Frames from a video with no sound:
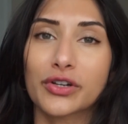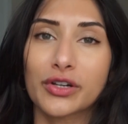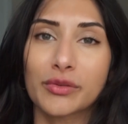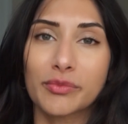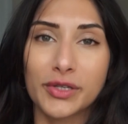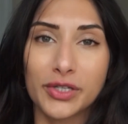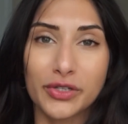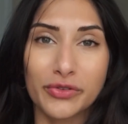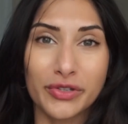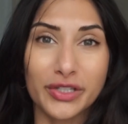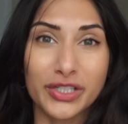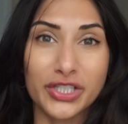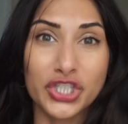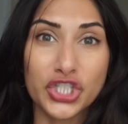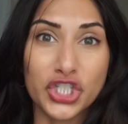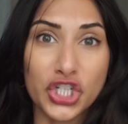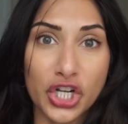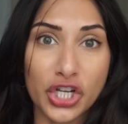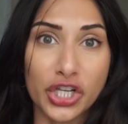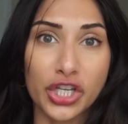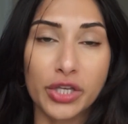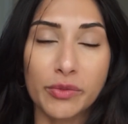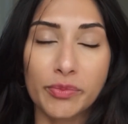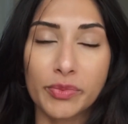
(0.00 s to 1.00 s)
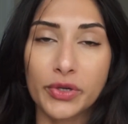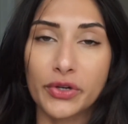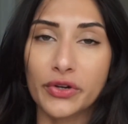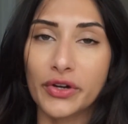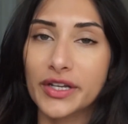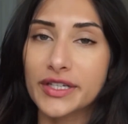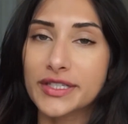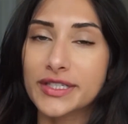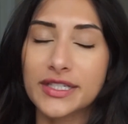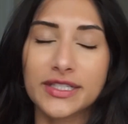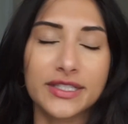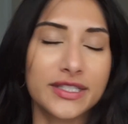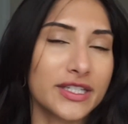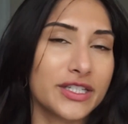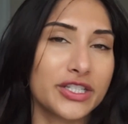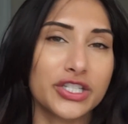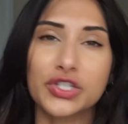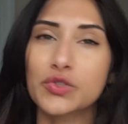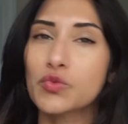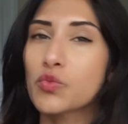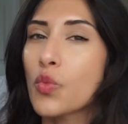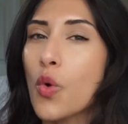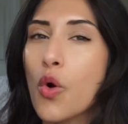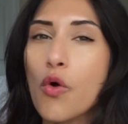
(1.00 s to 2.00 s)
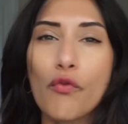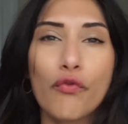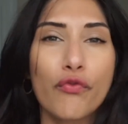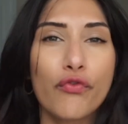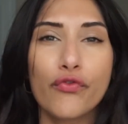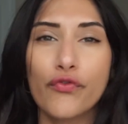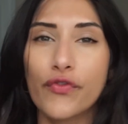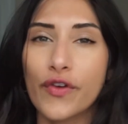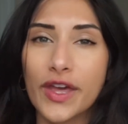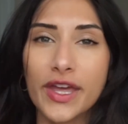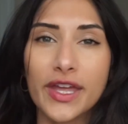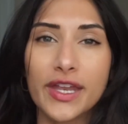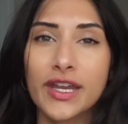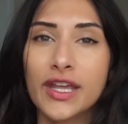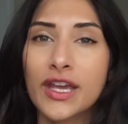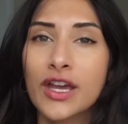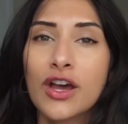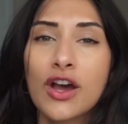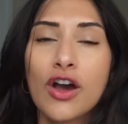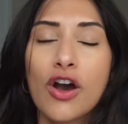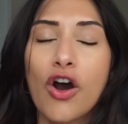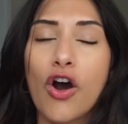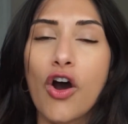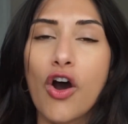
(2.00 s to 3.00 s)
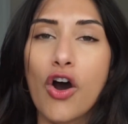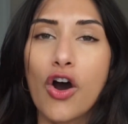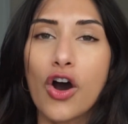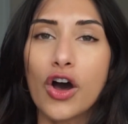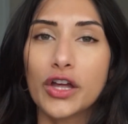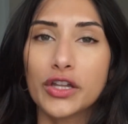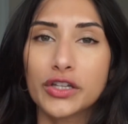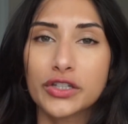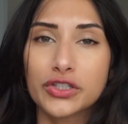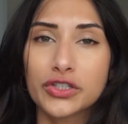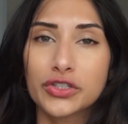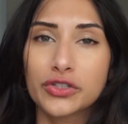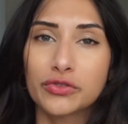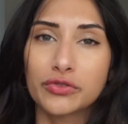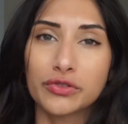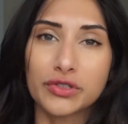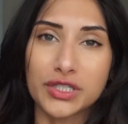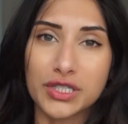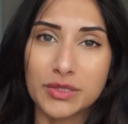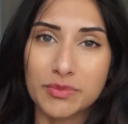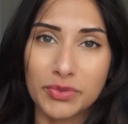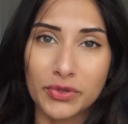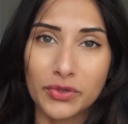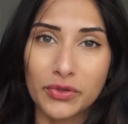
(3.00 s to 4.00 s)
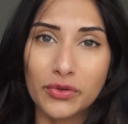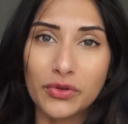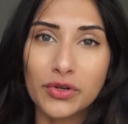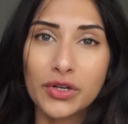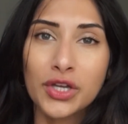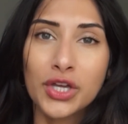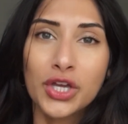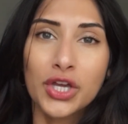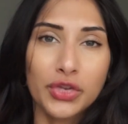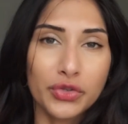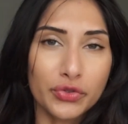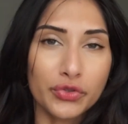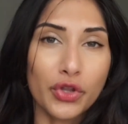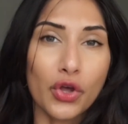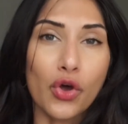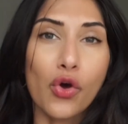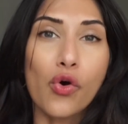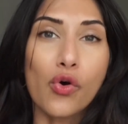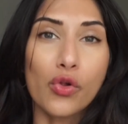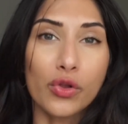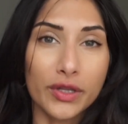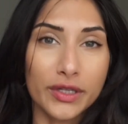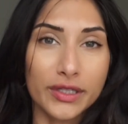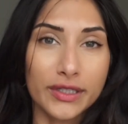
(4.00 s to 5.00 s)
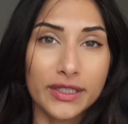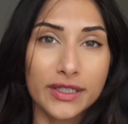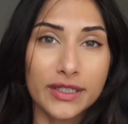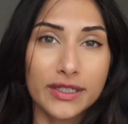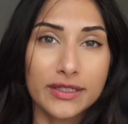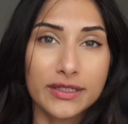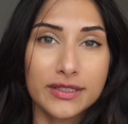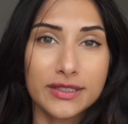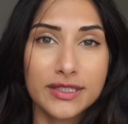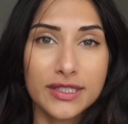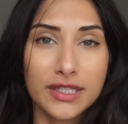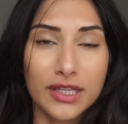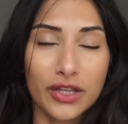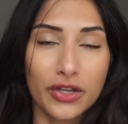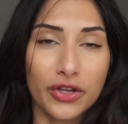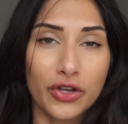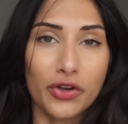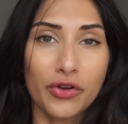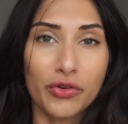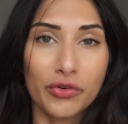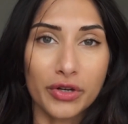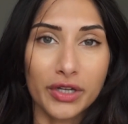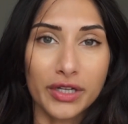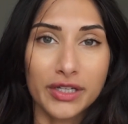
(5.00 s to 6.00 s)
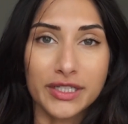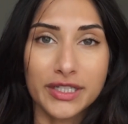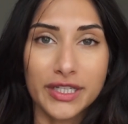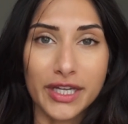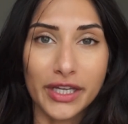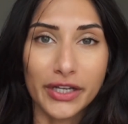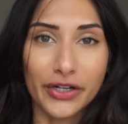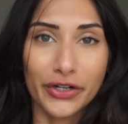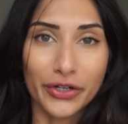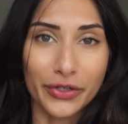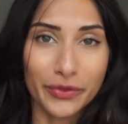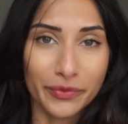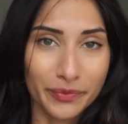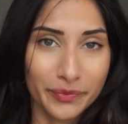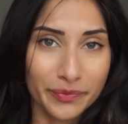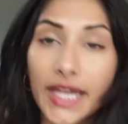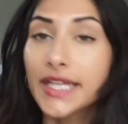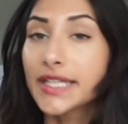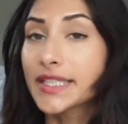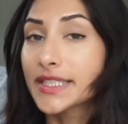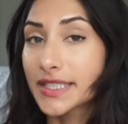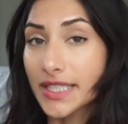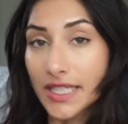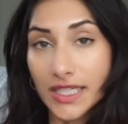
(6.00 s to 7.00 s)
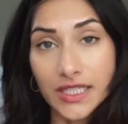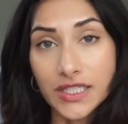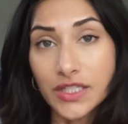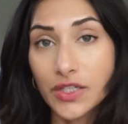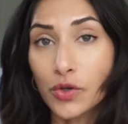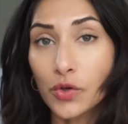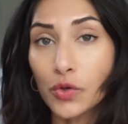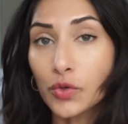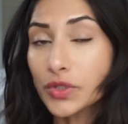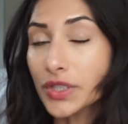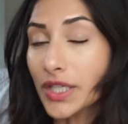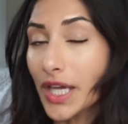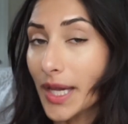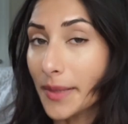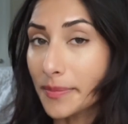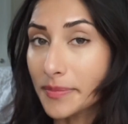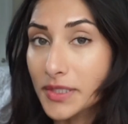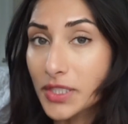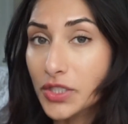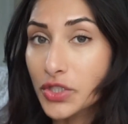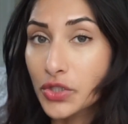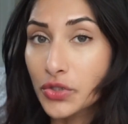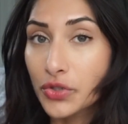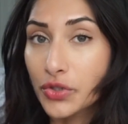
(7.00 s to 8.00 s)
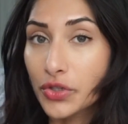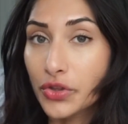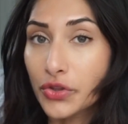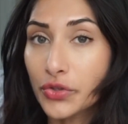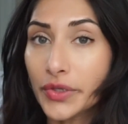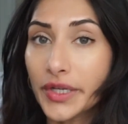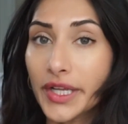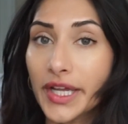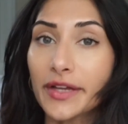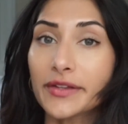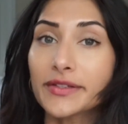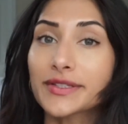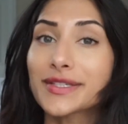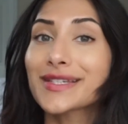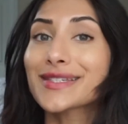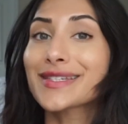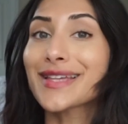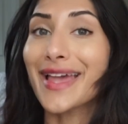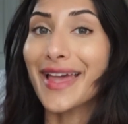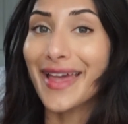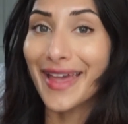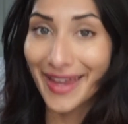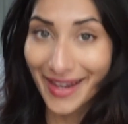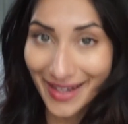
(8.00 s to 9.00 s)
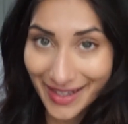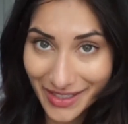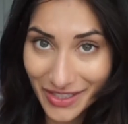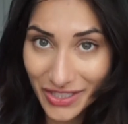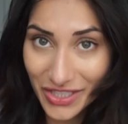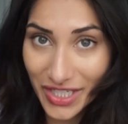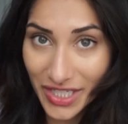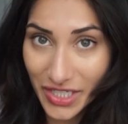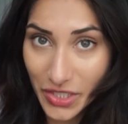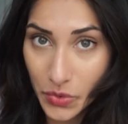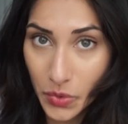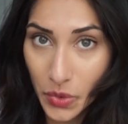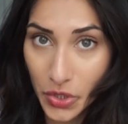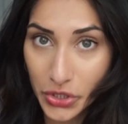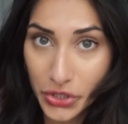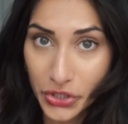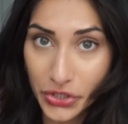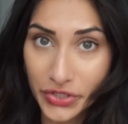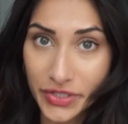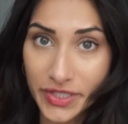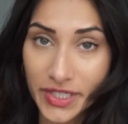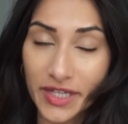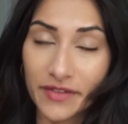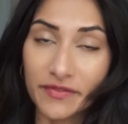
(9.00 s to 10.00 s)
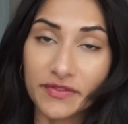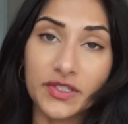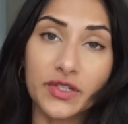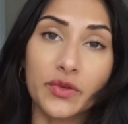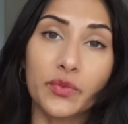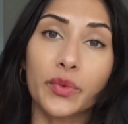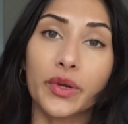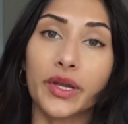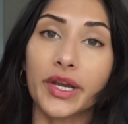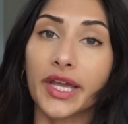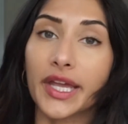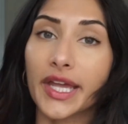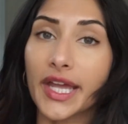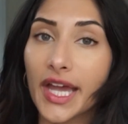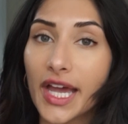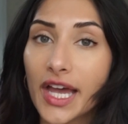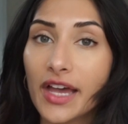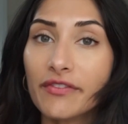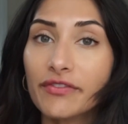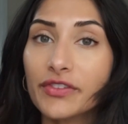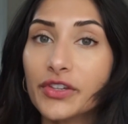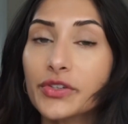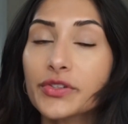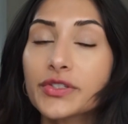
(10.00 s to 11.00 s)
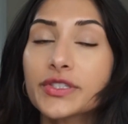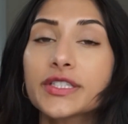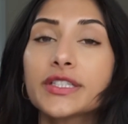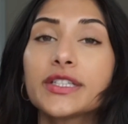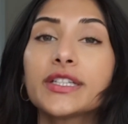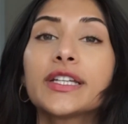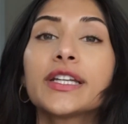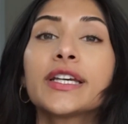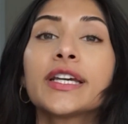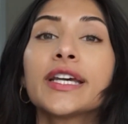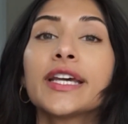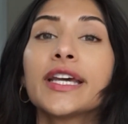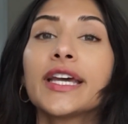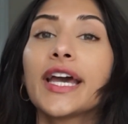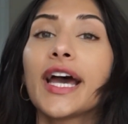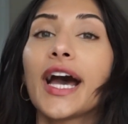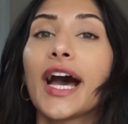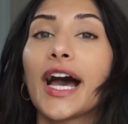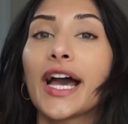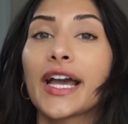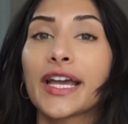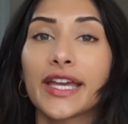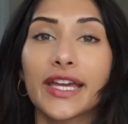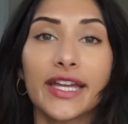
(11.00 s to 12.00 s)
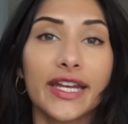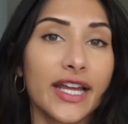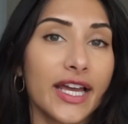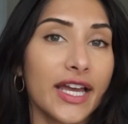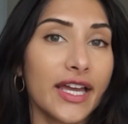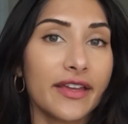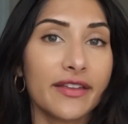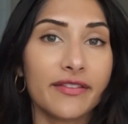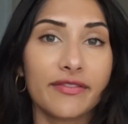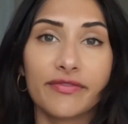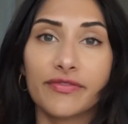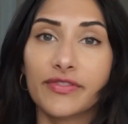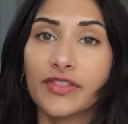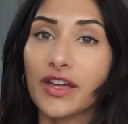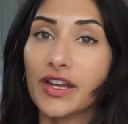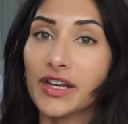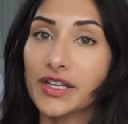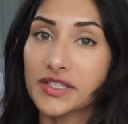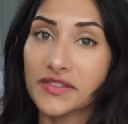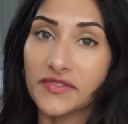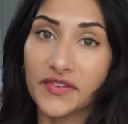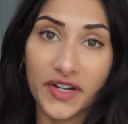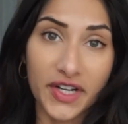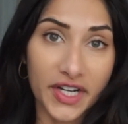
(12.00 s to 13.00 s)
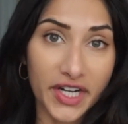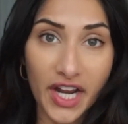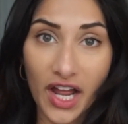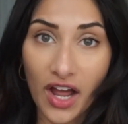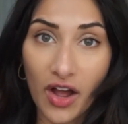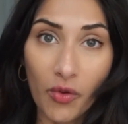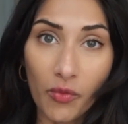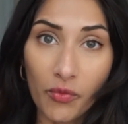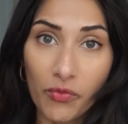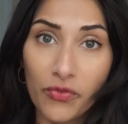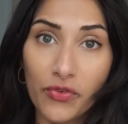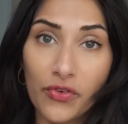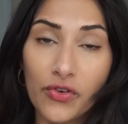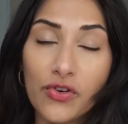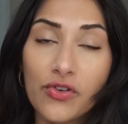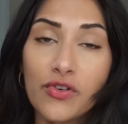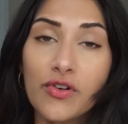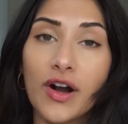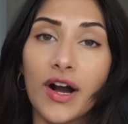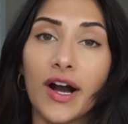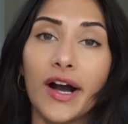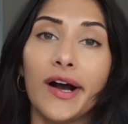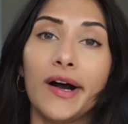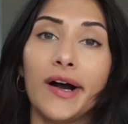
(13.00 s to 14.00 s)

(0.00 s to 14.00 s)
going to be doing chunky purees because they just won't fit onto the spoon through the hole in the silicone container. It does hold up to 2 to 3 ounces and it's dishwasher safe. So when I have used it, again, I thought it's very helpful.